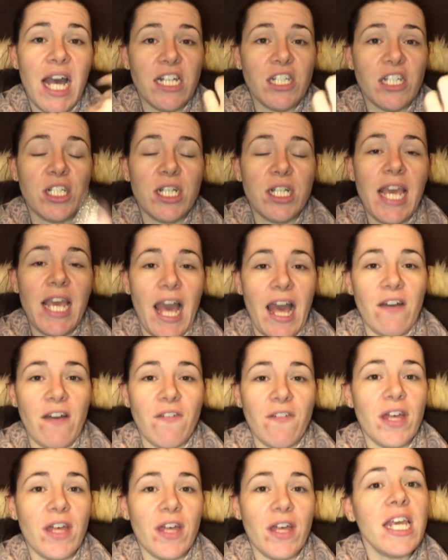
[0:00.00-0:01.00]
actually
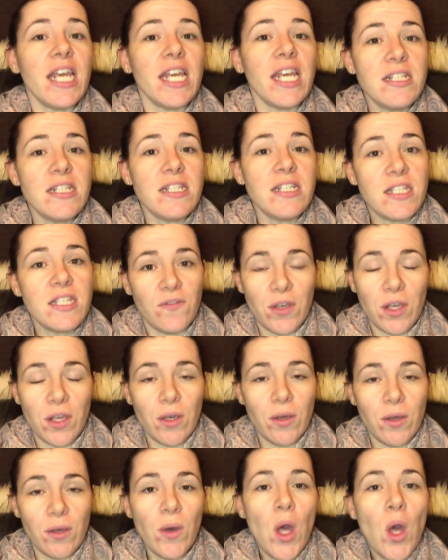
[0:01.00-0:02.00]
have an
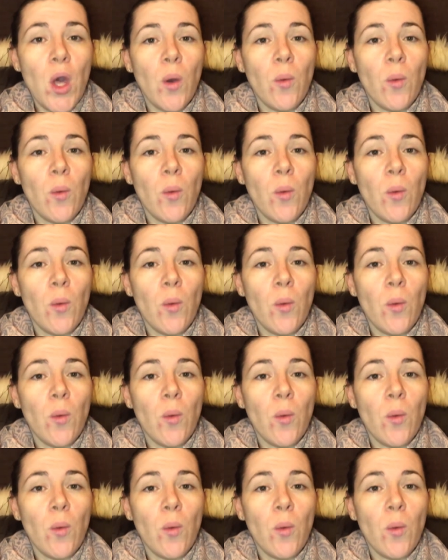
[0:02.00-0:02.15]
interview